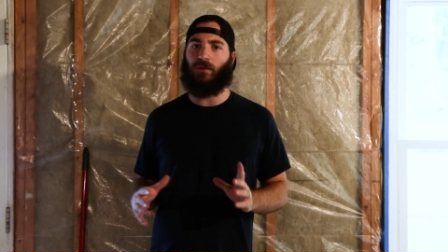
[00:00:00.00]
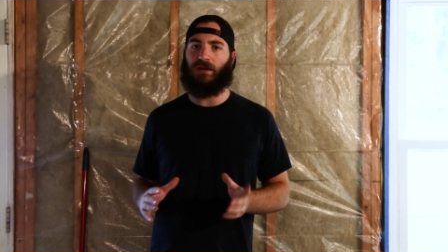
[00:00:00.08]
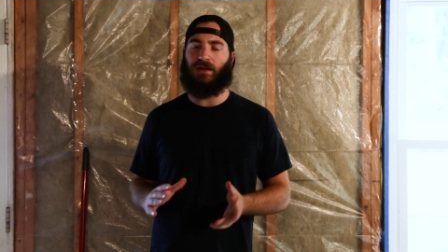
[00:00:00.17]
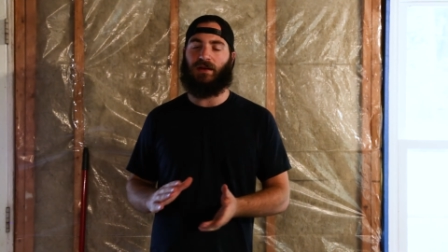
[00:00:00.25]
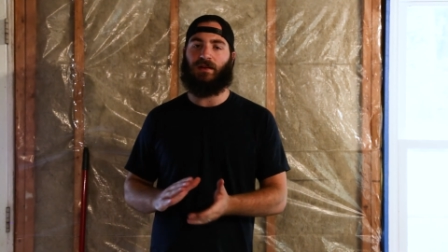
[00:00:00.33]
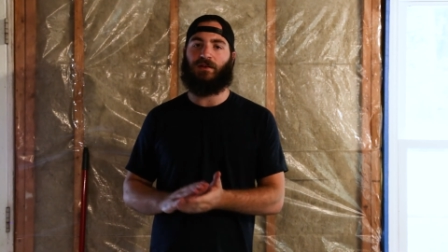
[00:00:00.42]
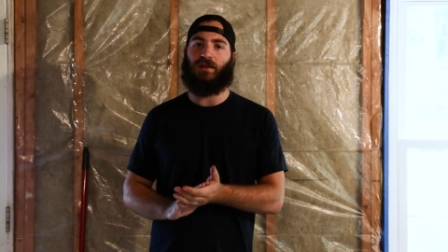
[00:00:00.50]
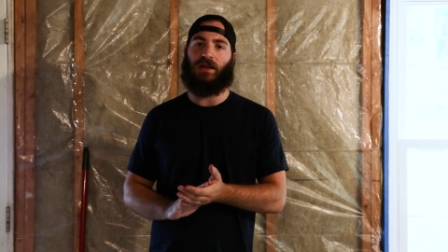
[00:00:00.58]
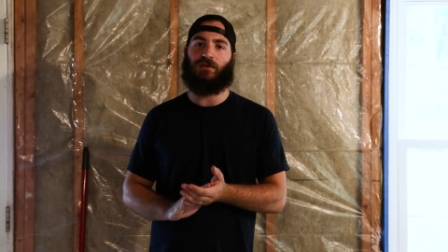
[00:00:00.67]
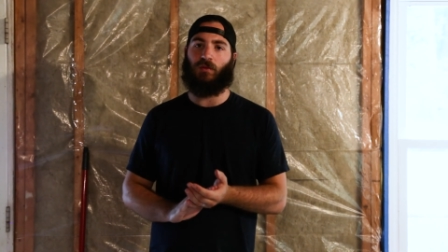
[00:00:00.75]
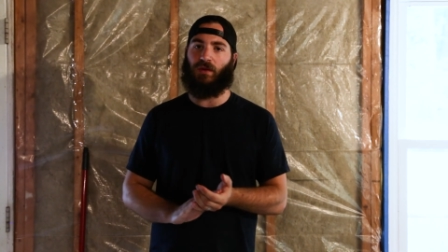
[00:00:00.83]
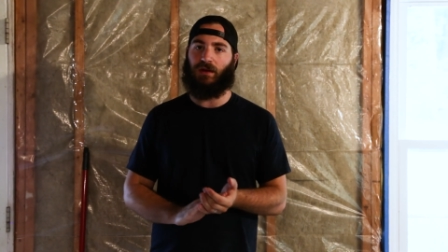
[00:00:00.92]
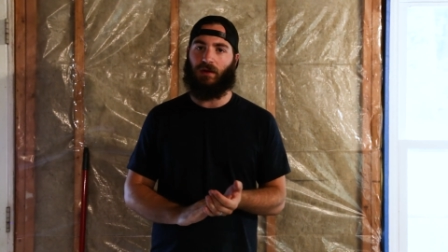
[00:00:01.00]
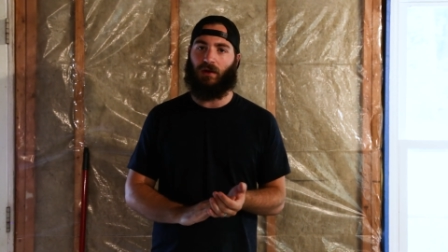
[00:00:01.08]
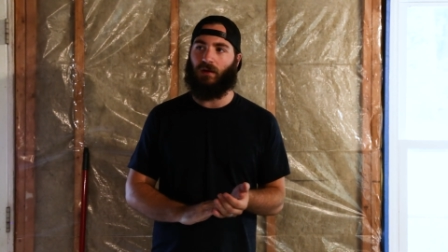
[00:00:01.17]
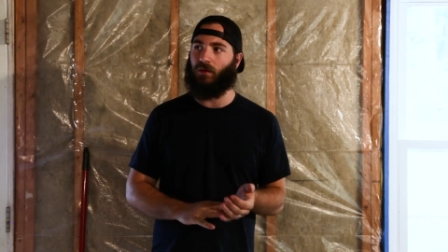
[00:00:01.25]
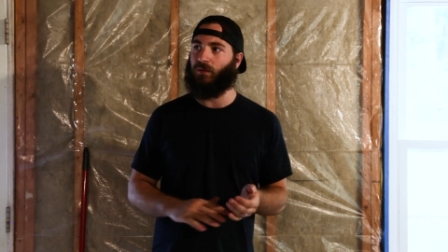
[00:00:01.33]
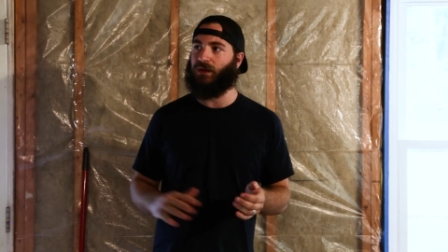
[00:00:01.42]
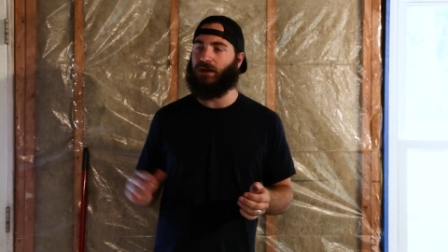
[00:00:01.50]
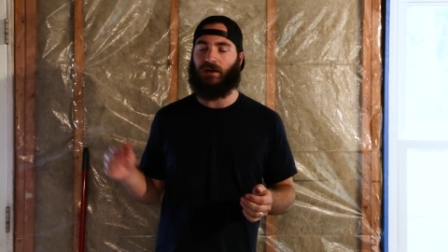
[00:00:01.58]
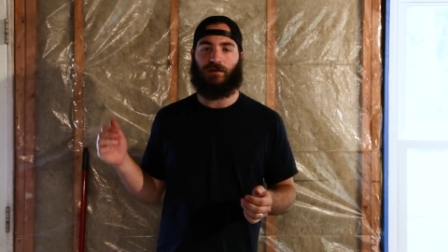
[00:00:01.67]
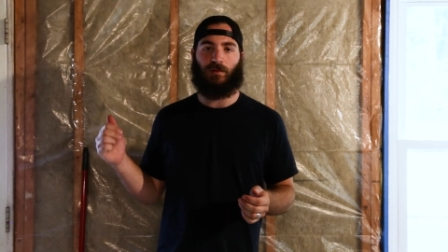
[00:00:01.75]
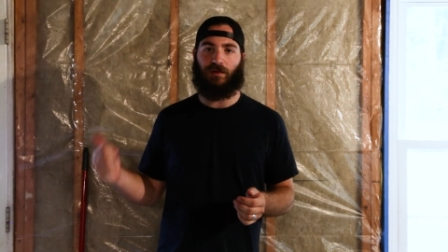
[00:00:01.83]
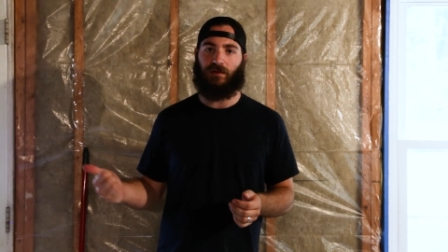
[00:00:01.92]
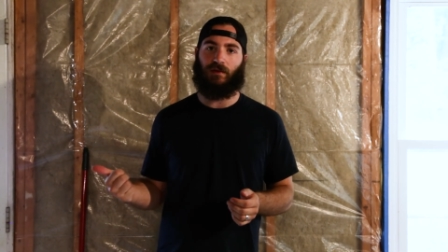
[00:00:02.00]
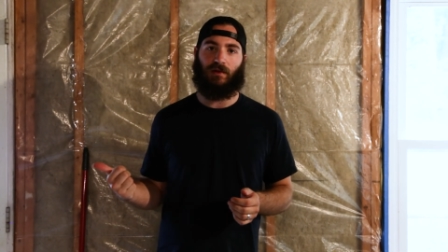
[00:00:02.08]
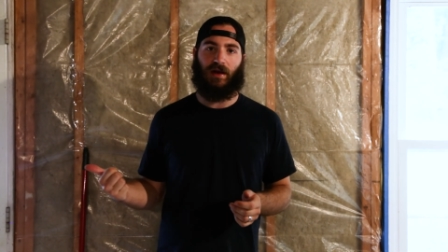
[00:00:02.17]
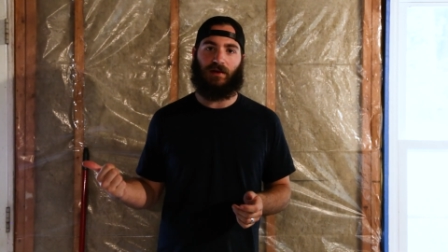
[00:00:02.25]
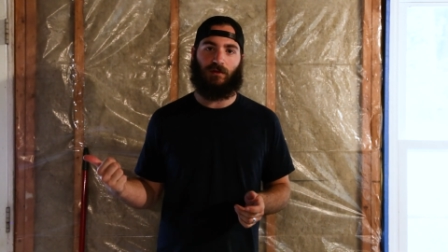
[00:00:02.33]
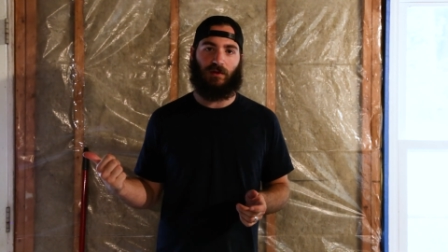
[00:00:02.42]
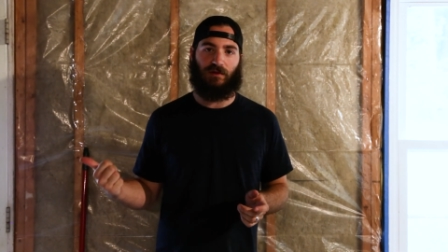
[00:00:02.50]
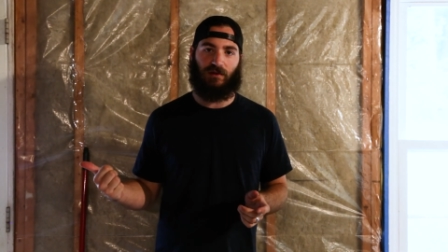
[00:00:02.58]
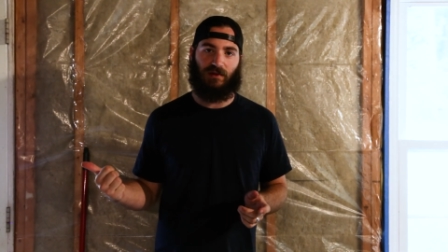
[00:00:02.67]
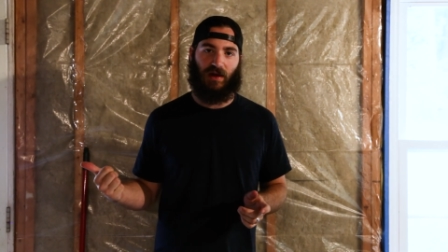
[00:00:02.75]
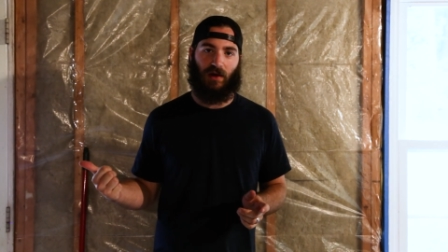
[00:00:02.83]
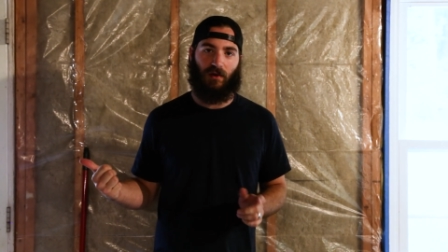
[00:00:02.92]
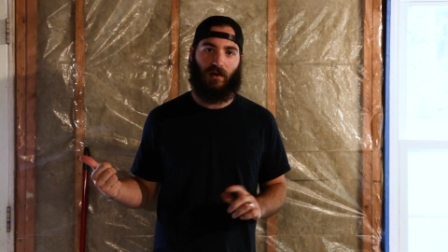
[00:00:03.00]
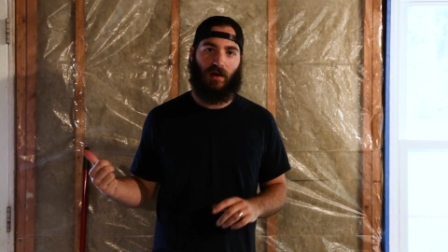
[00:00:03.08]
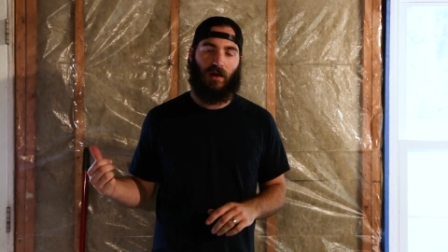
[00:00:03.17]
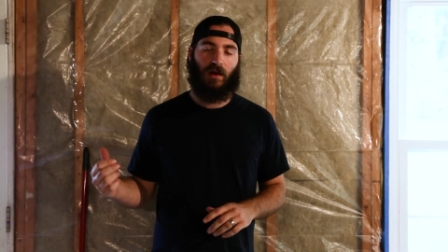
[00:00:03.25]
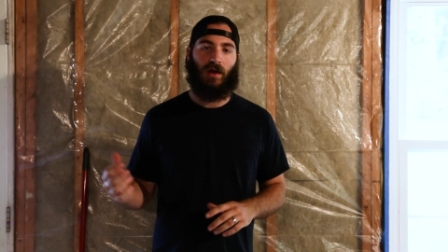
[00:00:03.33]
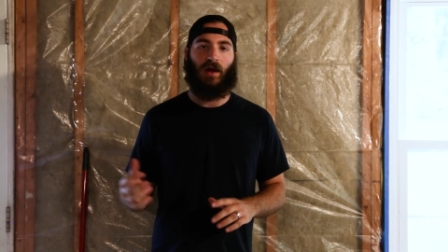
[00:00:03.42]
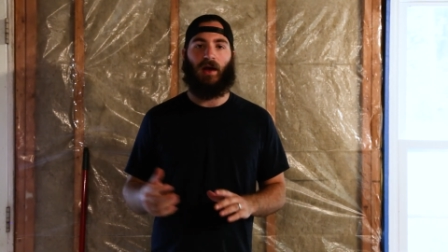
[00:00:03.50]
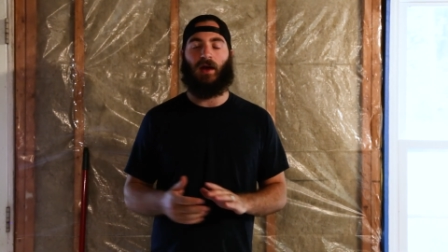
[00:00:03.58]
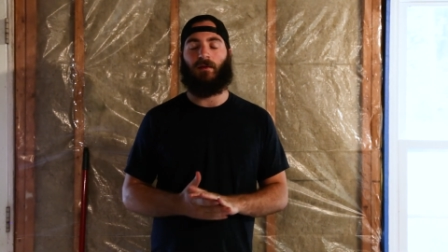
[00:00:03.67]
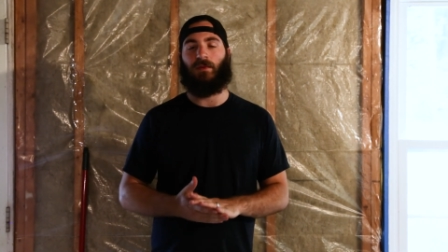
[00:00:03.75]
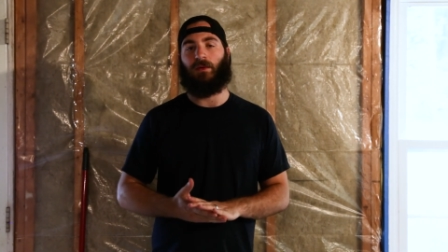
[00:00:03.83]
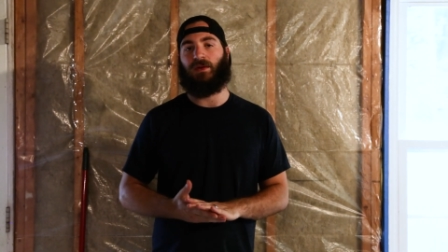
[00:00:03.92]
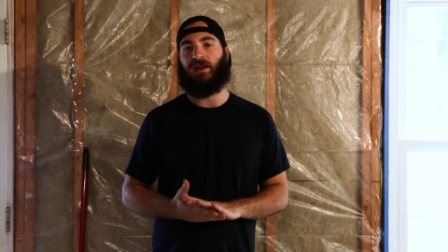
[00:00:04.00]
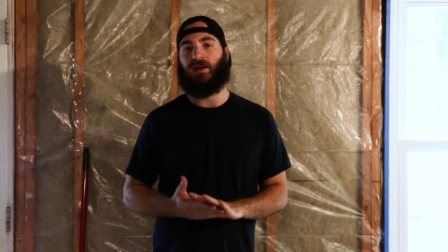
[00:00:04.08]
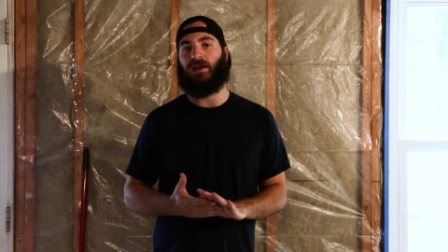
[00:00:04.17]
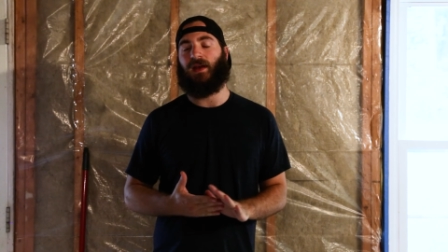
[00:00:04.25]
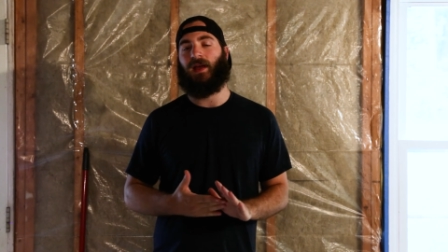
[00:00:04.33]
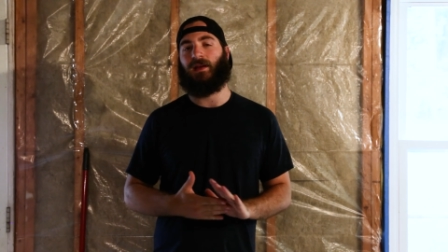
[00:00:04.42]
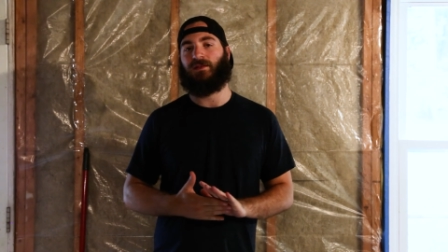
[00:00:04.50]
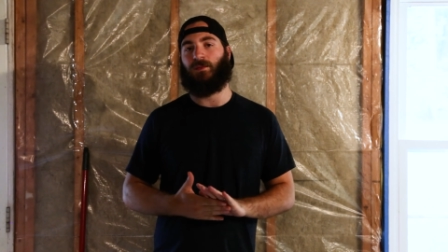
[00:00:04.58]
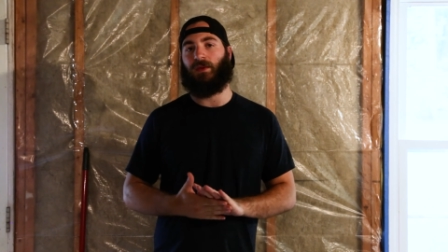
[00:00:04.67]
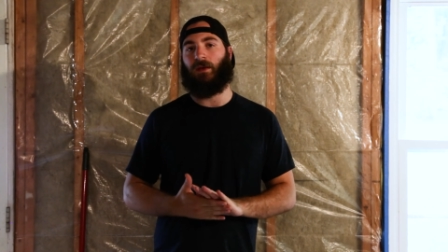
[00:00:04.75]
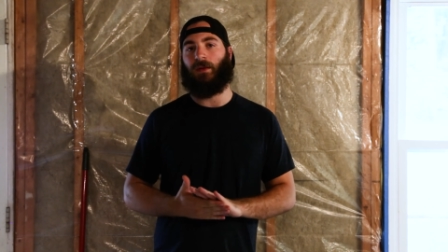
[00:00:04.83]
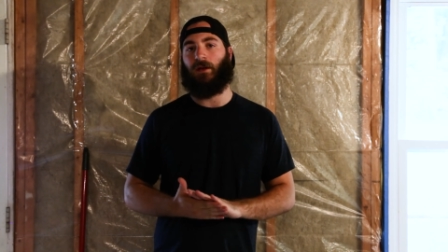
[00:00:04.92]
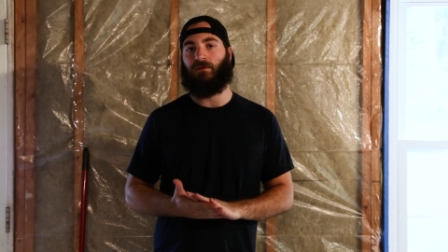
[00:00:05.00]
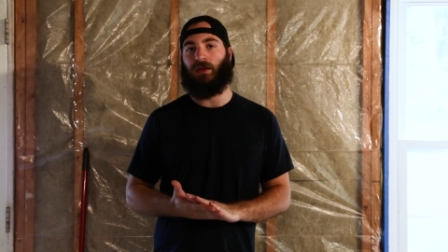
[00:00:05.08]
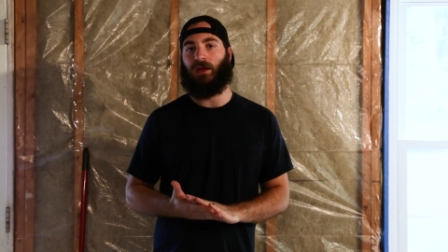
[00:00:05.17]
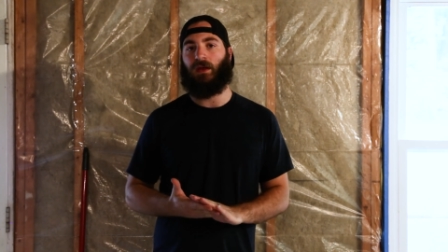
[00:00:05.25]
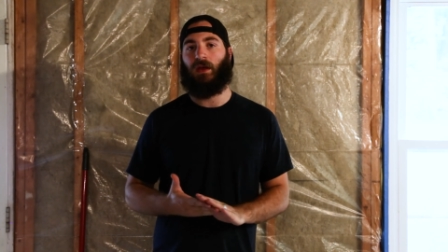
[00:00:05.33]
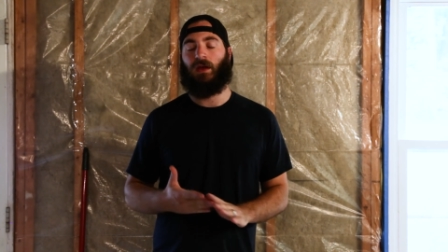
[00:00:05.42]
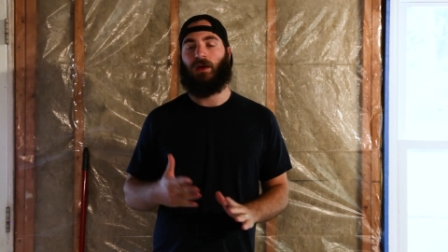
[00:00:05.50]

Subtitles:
We needed to change a window, we needed to switch the light switches out, and we needed to hang some MLV.